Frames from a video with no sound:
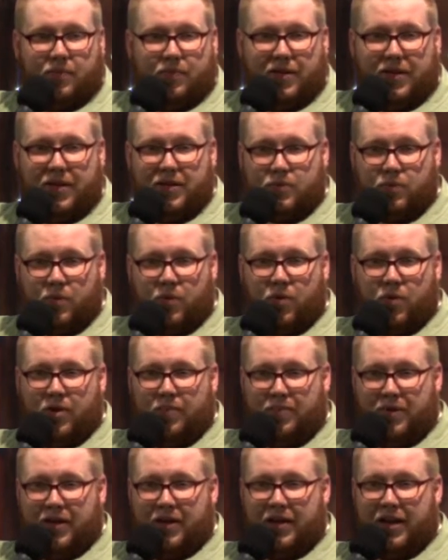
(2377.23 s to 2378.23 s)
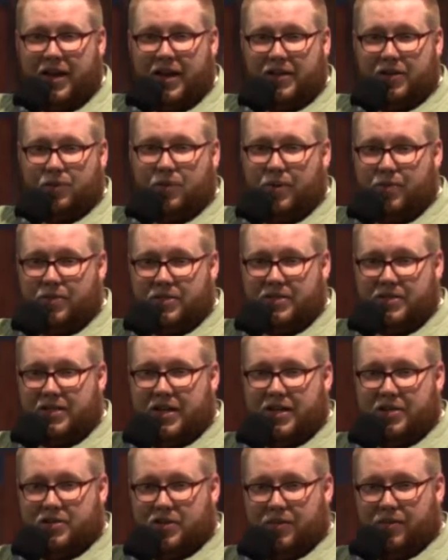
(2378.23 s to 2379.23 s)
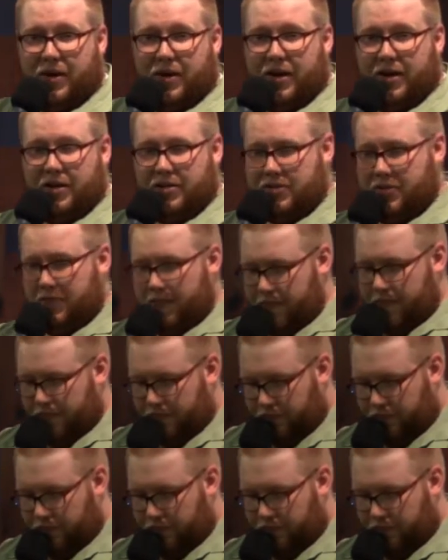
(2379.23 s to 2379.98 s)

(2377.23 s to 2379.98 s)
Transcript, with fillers: because we want to be a godly representation of marriage.